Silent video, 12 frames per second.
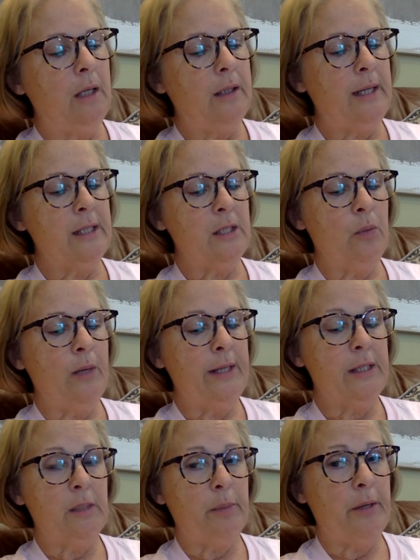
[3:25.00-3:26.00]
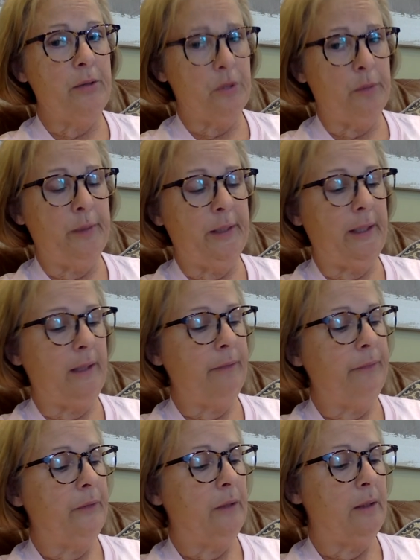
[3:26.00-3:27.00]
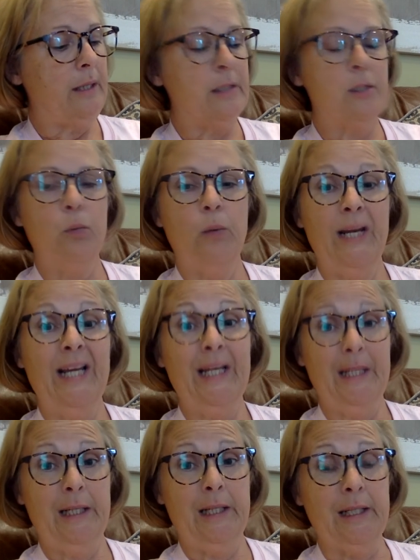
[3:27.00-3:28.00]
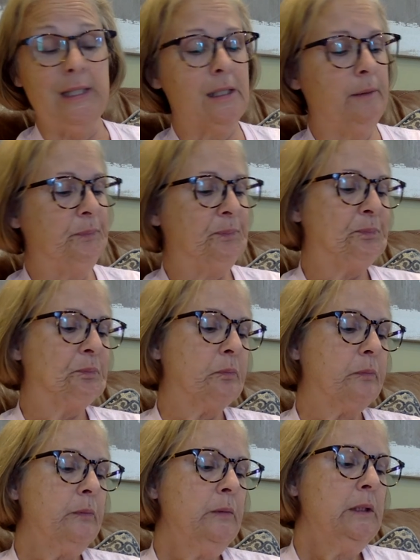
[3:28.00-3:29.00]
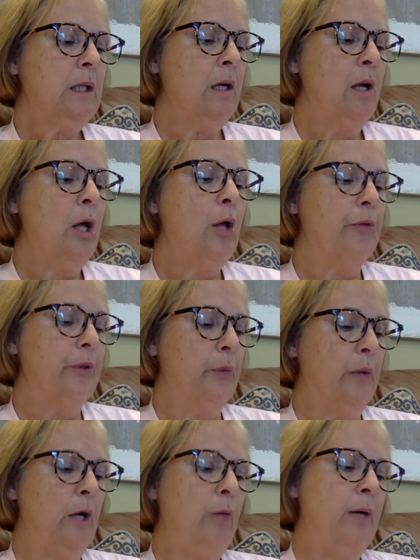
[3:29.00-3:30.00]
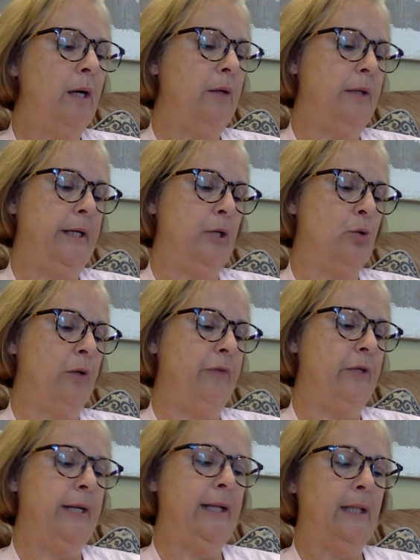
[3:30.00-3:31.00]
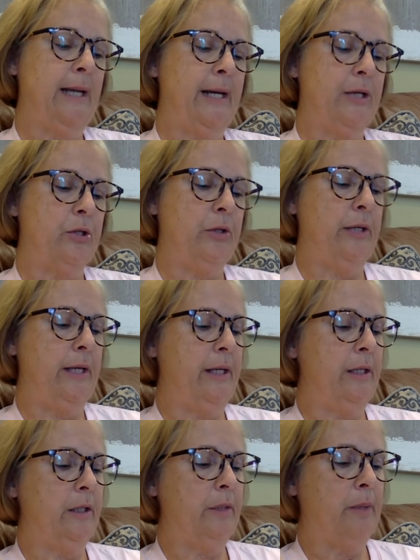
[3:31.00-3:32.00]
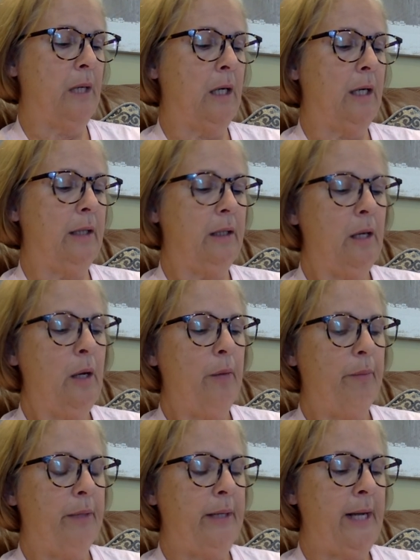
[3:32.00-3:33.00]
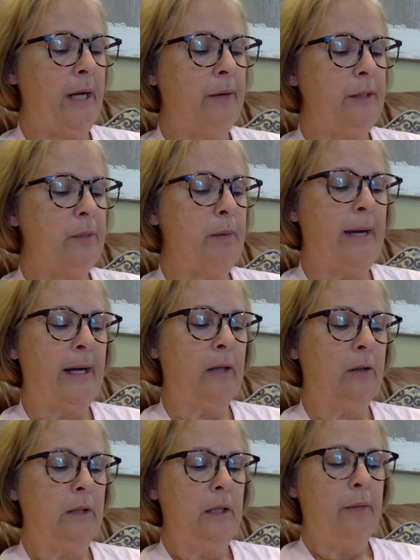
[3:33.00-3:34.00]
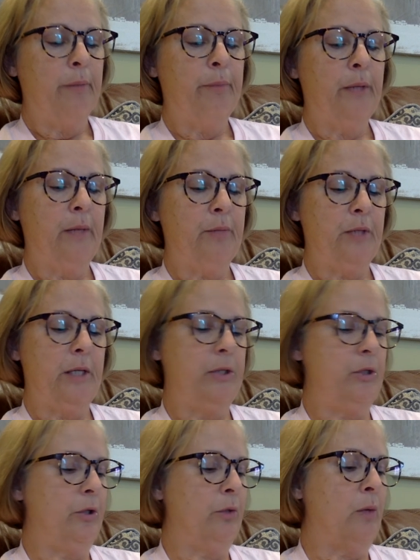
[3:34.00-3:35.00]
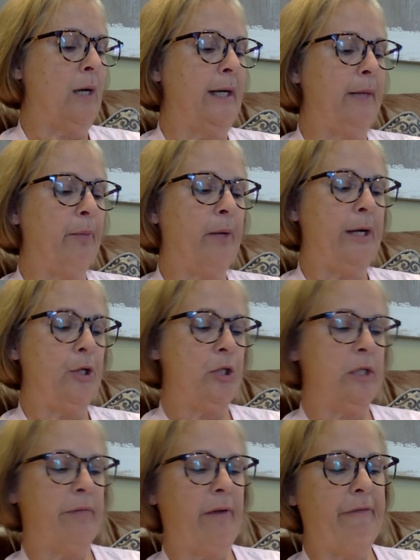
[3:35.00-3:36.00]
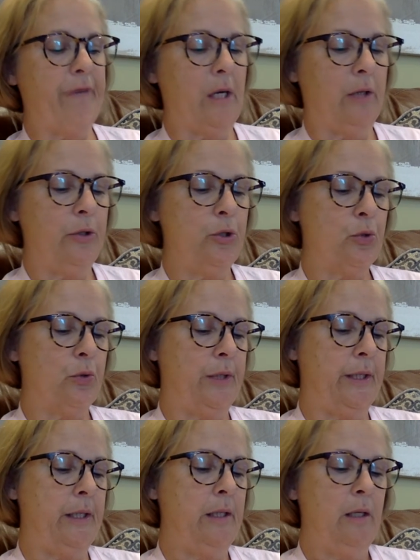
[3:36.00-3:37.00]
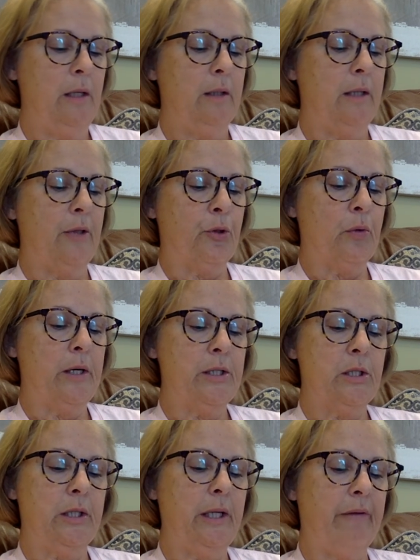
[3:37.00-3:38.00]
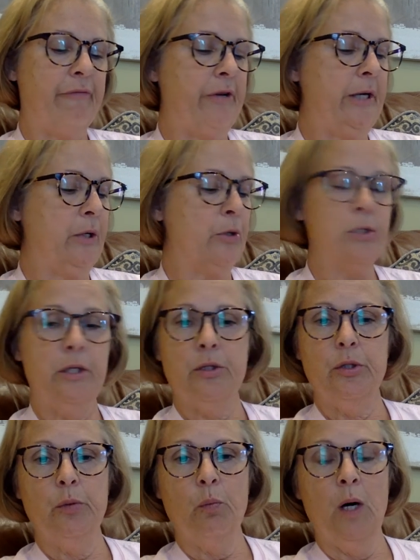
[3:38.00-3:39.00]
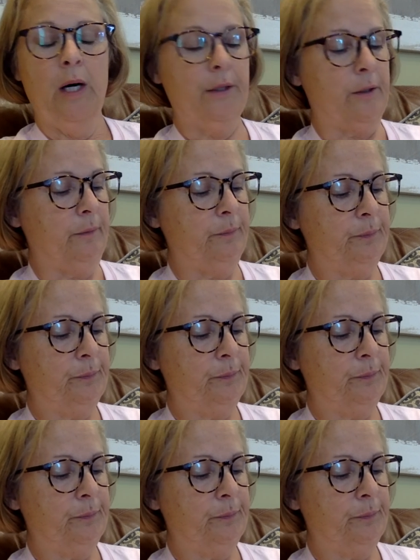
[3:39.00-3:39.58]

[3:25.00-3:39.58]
That's the way it's supposed to be. That's the way it is. The rowboat had drifted at last to the end of the pond, but now its bow bumped into the rotting branches of a fallen tree that thrust thick fingers into the water.